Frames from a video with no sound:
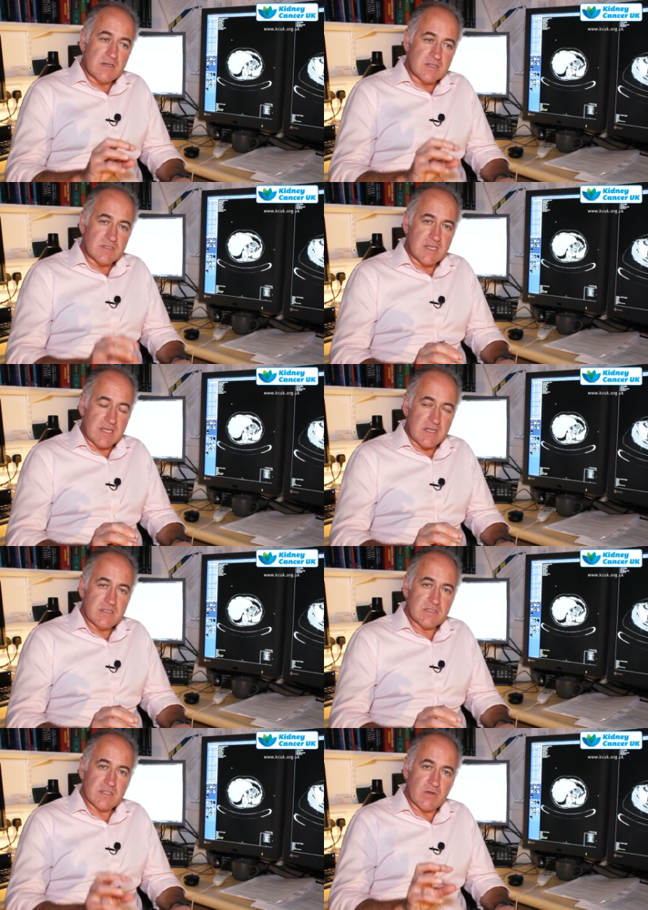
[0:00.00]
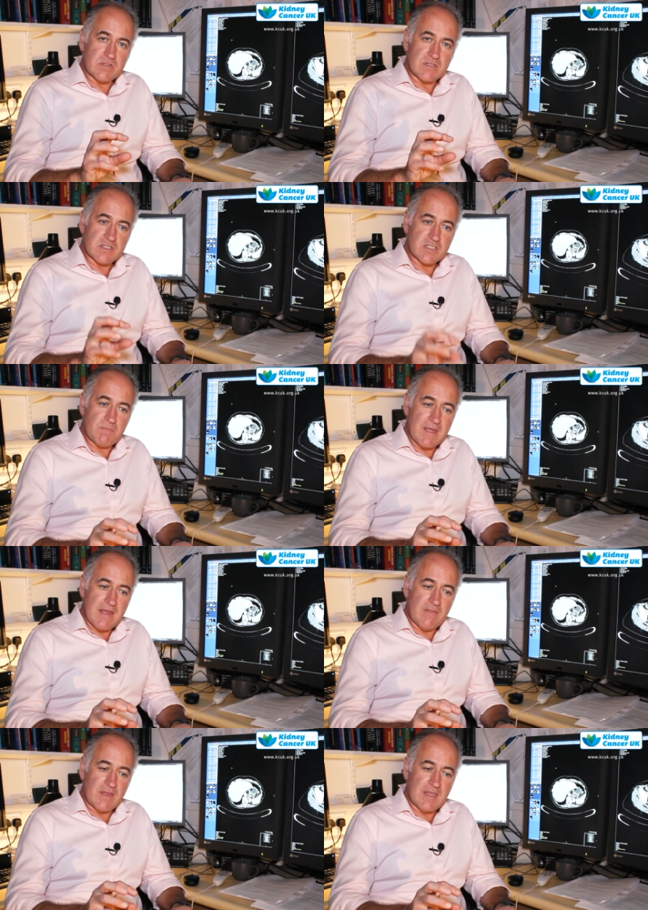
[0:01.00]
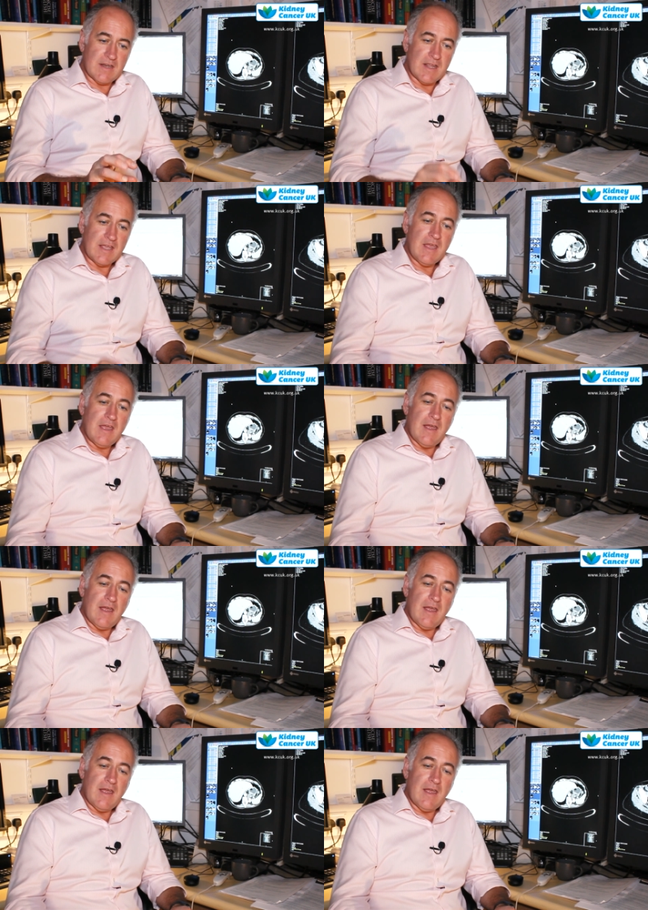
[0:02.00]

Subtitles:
disease so as to spare the kidney.